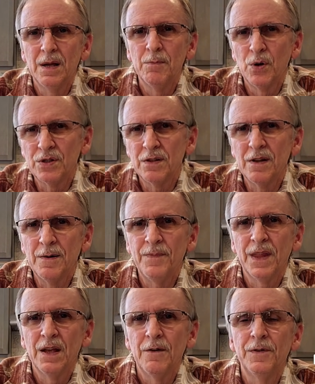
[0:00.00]
most of
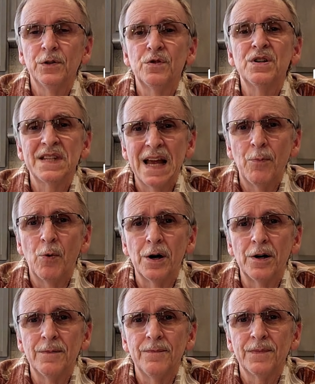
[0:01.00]
them, filtering tap
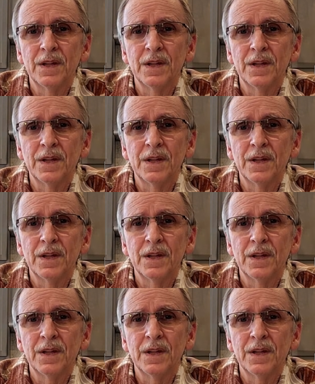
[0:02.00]
water.